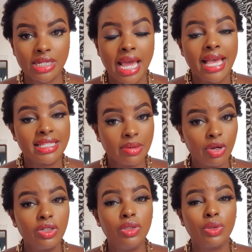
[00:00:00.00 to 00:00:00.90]

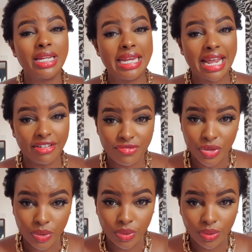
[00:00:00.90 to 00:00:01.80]
someone will not love
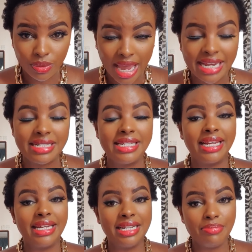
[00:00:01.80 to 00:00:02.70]
you and
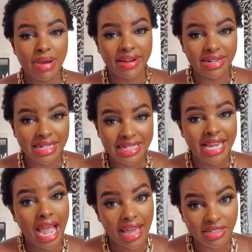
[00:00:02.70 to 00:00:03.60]
deliberately
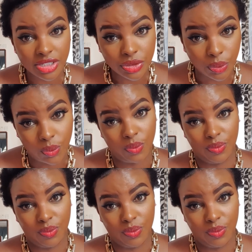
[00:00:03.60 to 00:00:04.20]
hurt you.